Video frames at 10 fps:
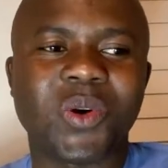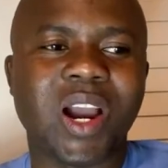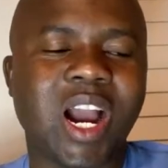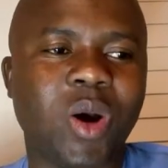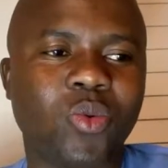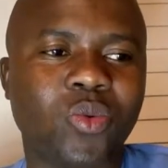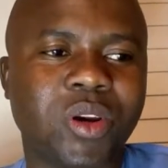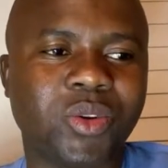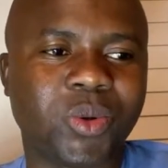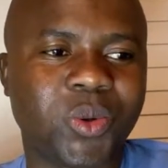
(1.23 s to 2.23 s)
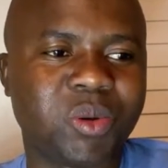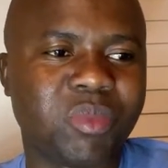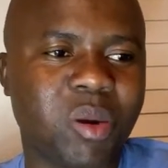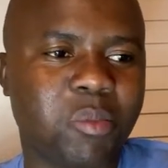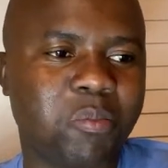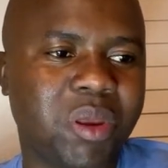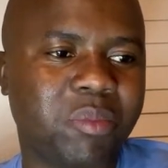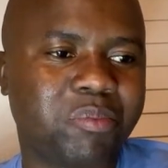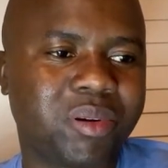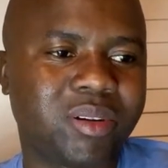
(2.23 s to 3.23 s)
how are you doing, my
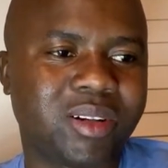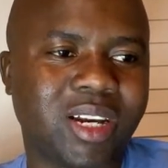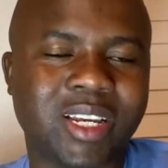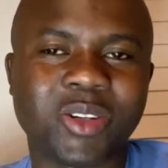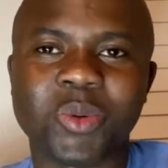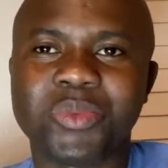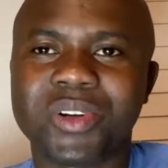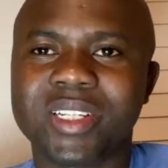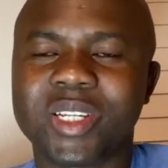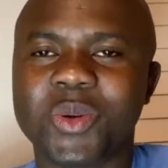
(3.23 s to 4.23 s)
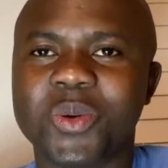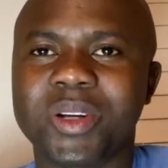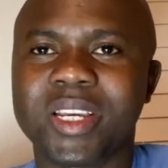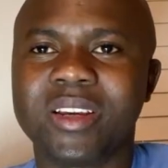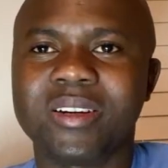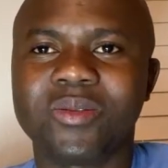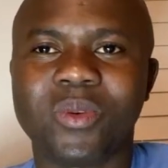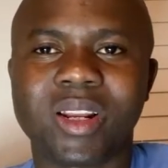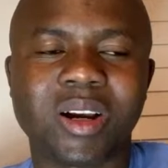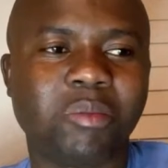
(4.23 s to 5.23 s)
people? I hope you guys are doing okay.
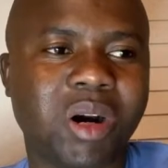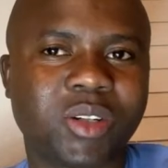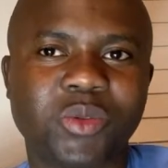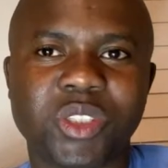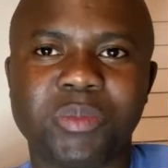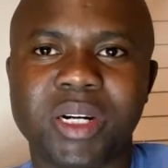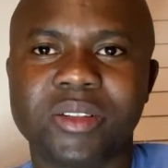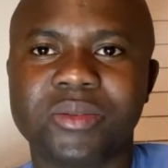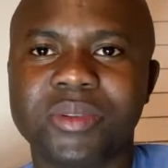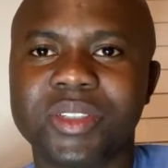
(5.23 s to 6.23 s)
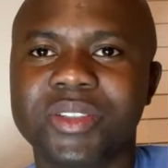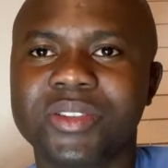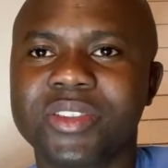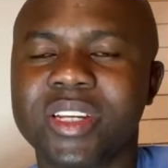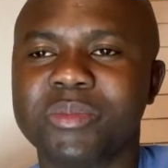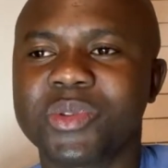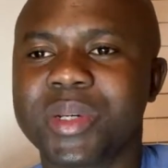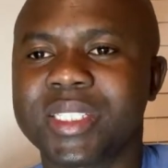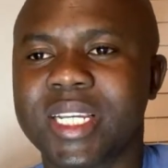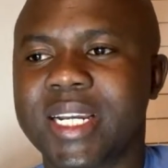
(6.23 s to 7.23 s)
Welcome back to Inspired Generations. I'm so
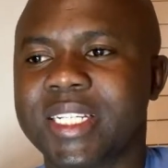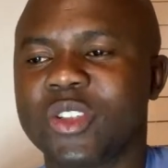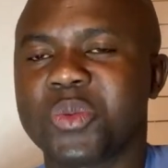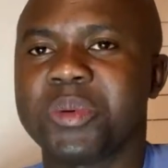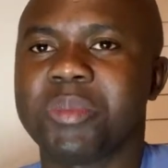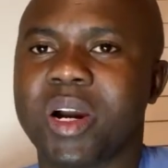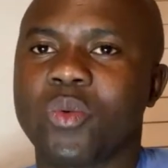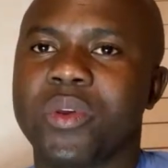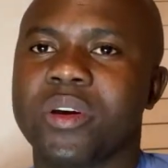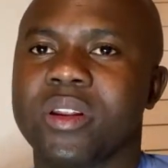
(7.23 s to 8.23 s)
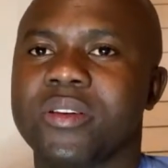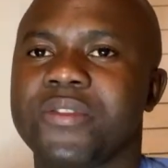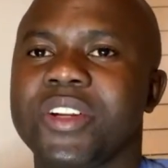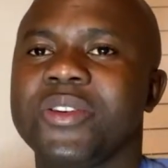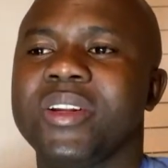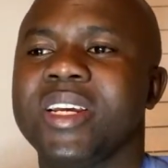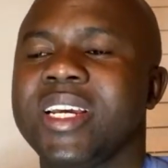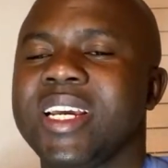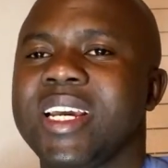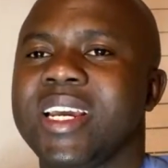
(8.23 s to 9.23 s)
excited to be back with another video,
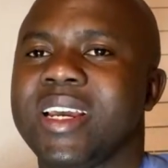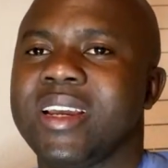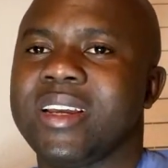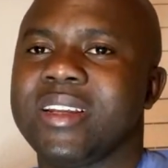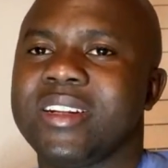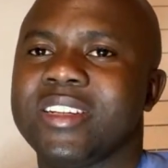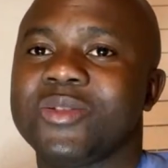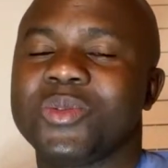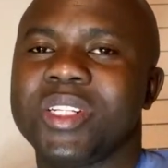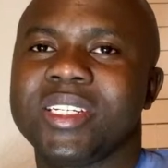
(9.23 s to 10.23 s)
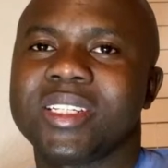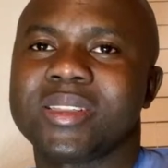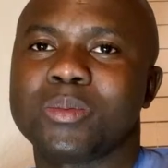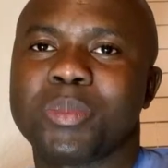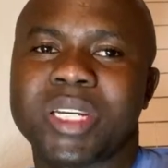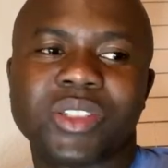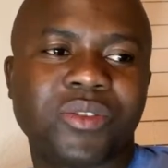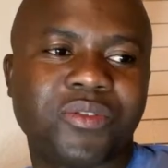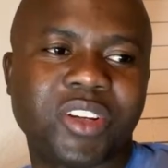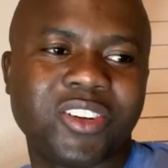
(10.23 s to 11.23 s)
and today is a special
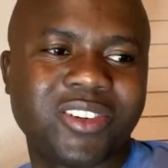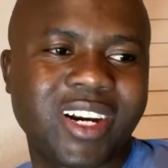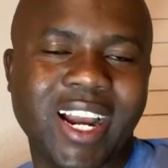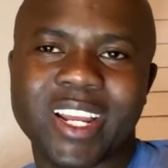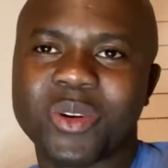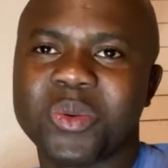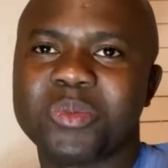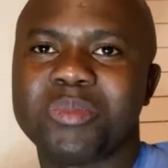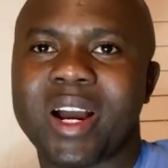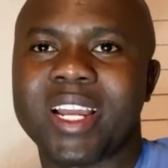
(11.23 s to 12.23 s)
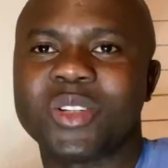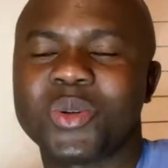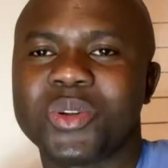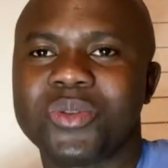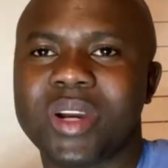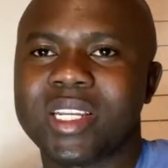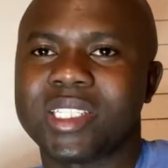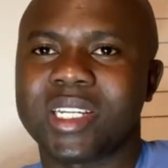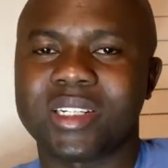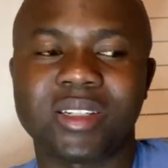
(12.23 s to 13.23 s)
video. I know I told you guys that